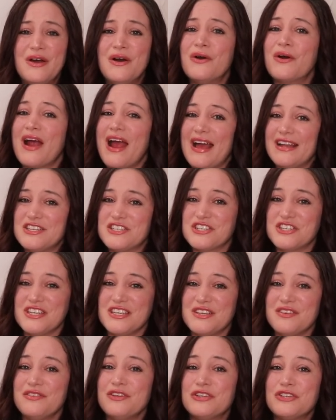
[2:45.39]
or
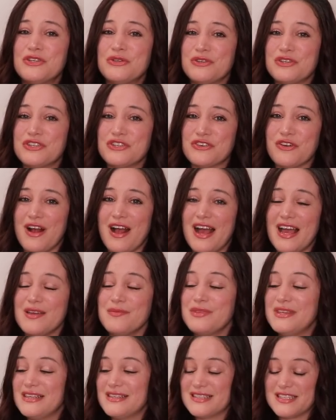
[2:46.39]
adjective to describe
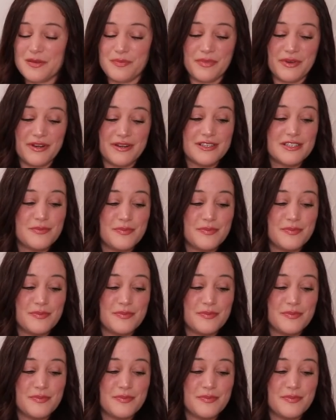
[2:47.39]
these slippers